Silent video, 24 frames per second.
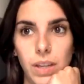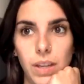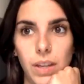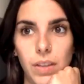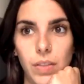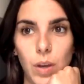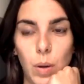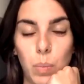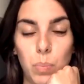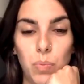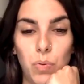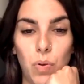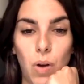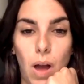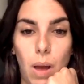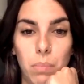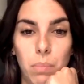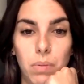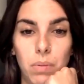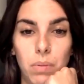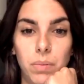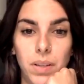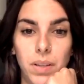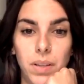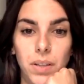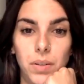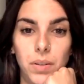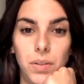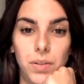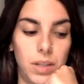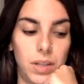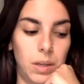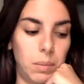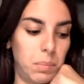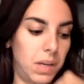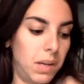They're probably
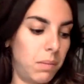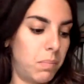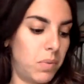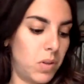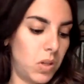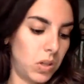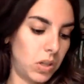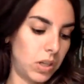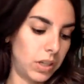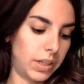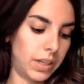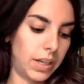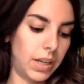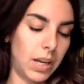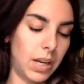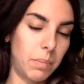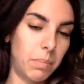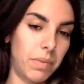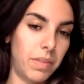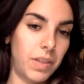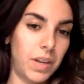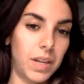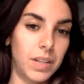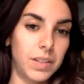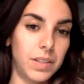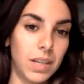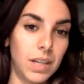using people looking at things like